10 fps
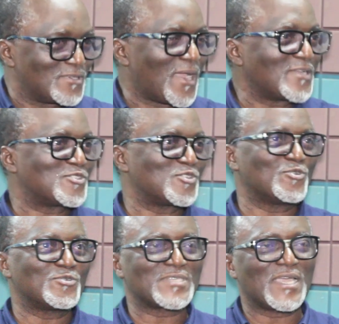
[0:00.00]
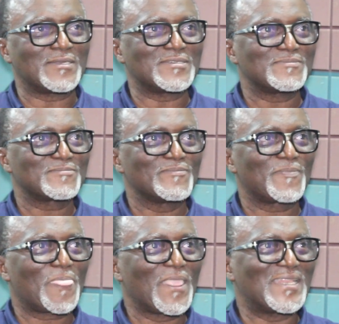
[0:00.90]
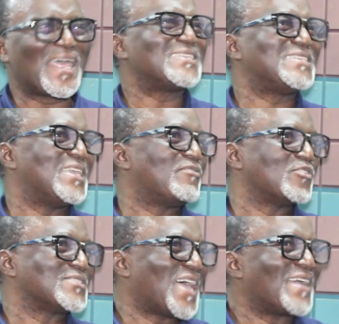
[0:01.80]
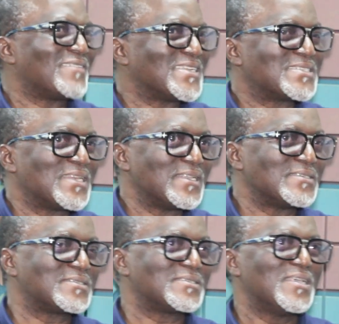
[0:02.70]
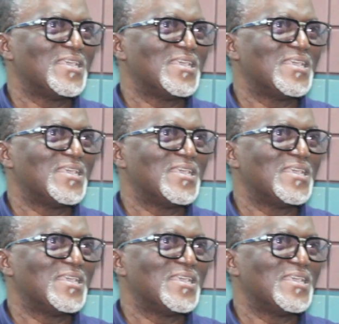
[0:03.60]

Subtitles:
We ran shows, and that gave us that resilience.